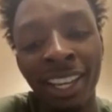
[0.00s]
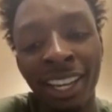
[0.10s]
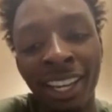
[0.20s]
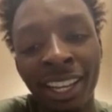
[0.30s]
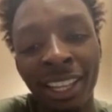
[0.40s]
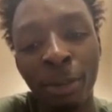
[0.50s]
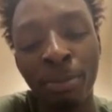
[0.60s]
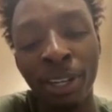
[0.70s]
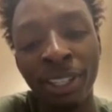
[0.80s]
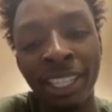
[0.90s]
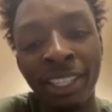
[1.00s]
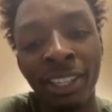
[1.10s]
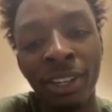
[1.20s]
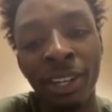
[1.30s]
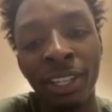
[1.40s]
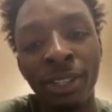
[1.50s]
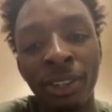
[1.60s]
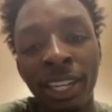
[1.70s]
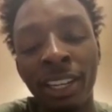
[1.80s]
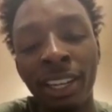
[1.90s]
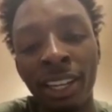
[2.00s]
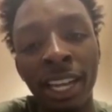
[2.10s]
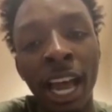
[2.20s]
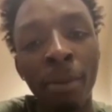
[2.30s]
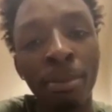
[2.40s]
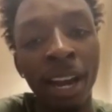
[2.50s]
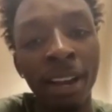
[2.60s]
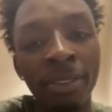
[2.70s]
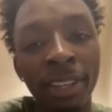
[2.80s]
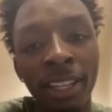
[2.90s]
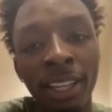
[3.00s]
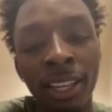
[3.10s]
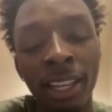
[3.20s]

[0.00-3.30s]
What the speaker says: The proceeds are going to a nonprofit